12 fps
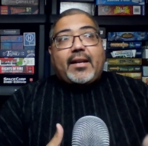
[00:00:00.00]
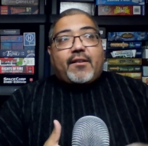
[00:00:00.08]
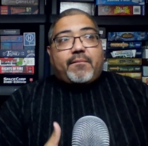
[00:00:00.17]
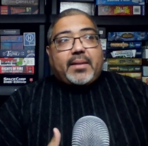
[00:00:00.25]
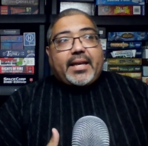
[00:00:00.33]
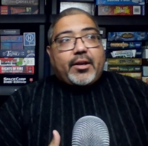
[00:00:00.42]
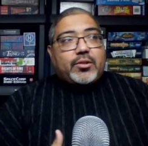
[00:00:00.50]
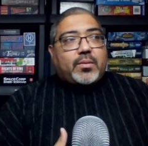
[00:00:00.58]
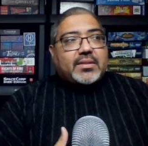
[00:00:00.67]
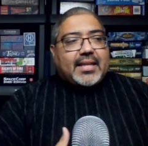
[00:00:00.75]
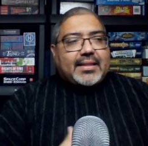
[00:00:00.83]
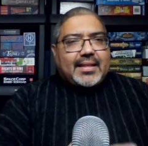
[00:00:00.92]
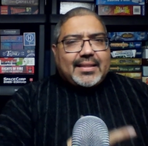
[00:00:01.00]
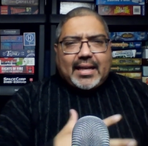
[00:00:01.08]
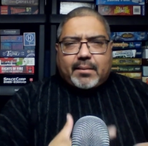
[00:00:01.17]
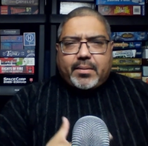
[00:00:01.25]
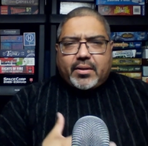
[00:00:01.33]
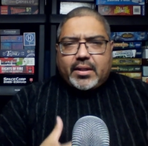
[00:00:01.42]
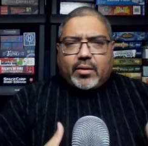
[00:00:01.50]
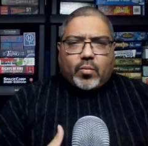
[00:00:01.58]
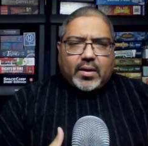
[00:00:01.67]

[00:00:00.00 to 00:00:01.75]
of players was like the deck building